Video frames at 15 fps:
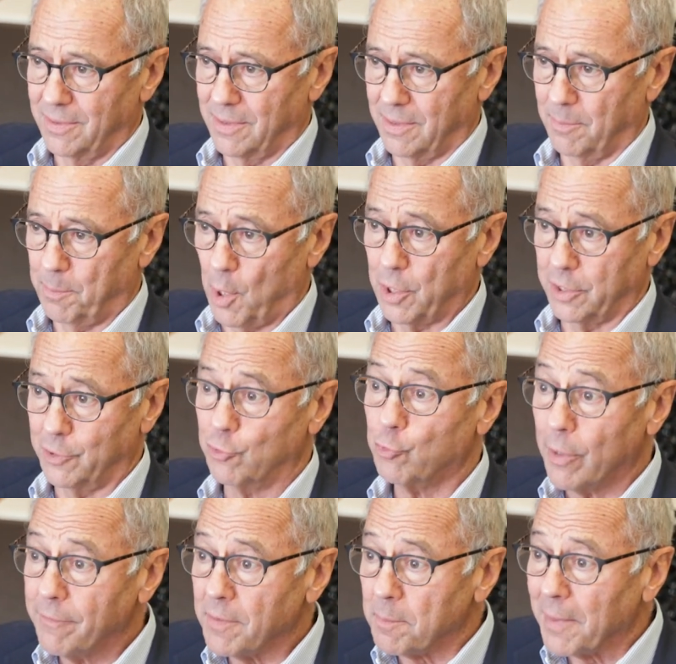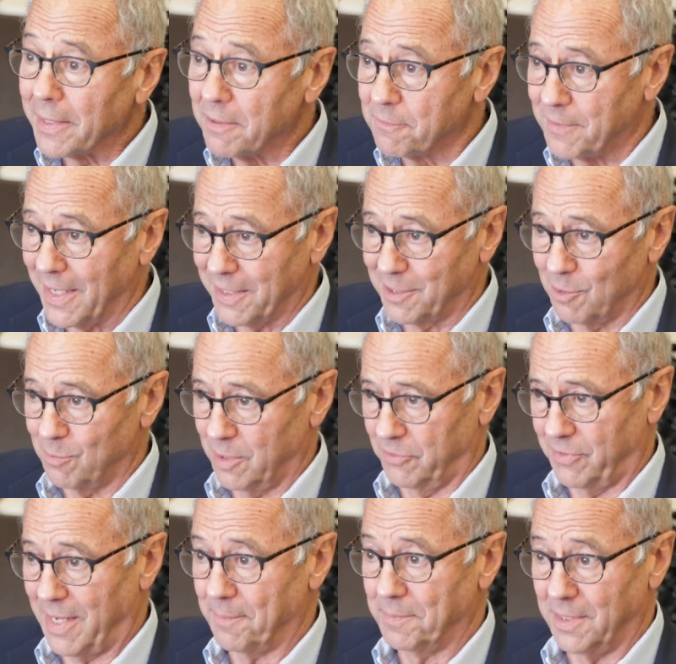uh, partly driven by the fact that
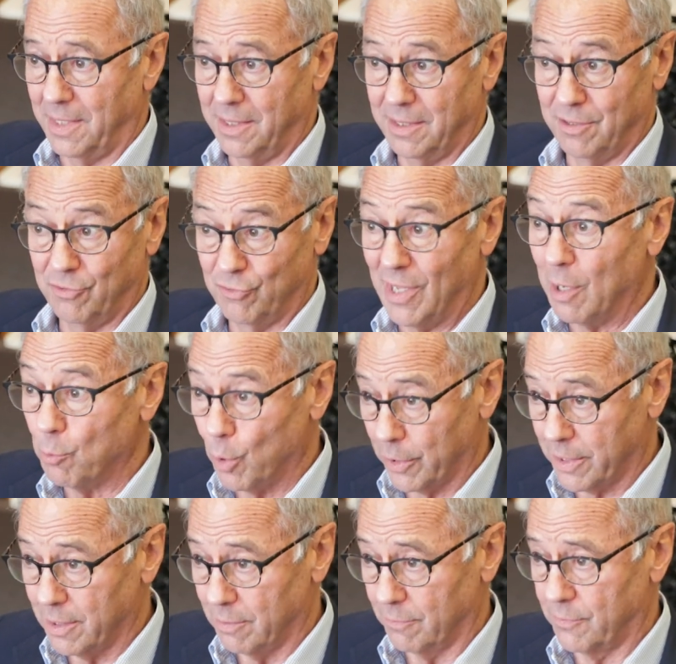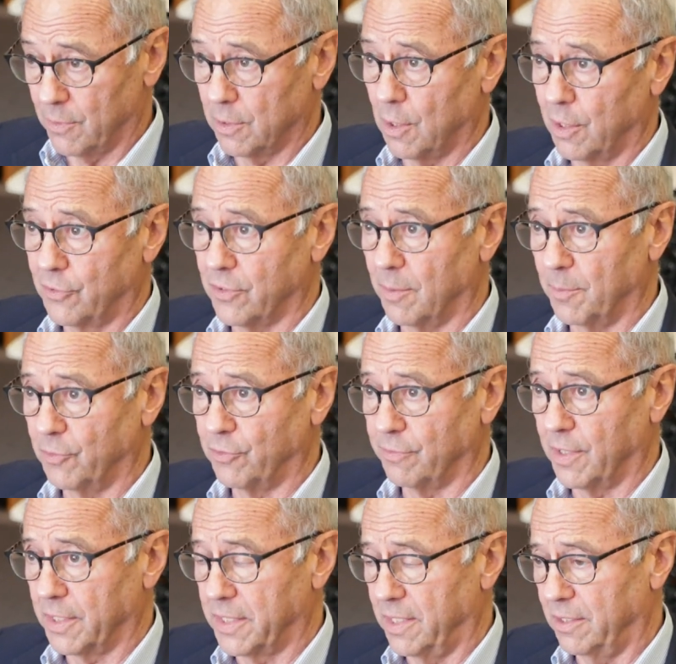what's happening is not working for large numbers
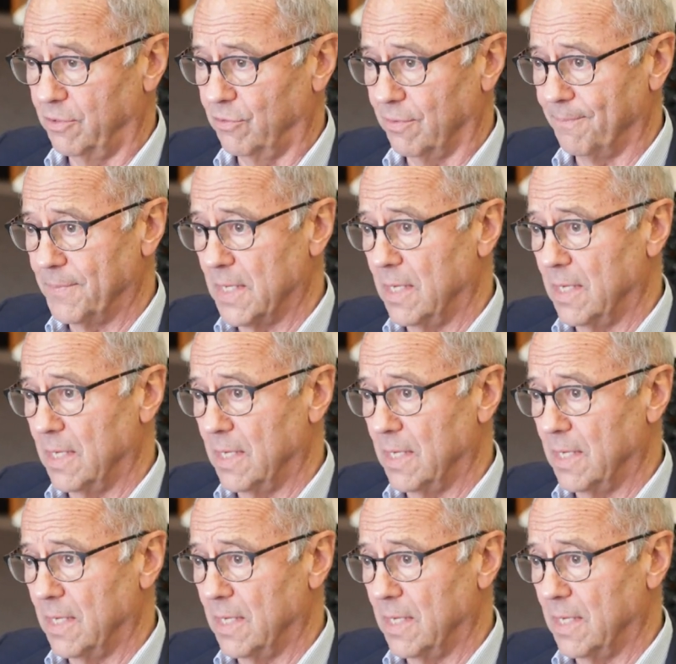of our kids,